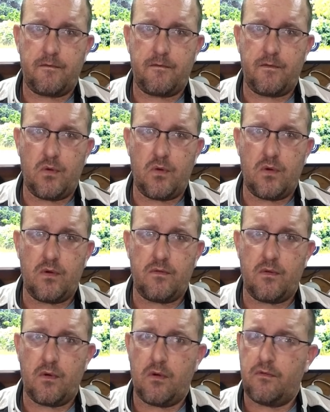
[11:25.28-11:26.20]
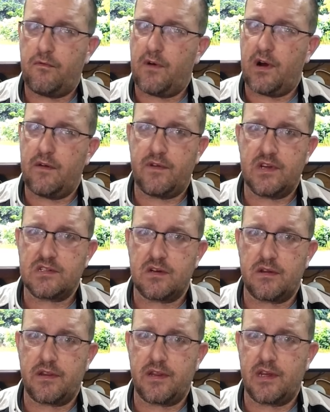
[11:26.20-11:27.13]
4 or 5 years,
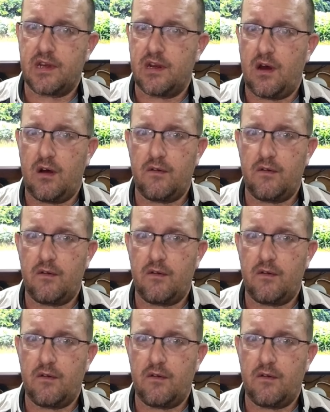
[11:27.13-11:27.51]
I think, and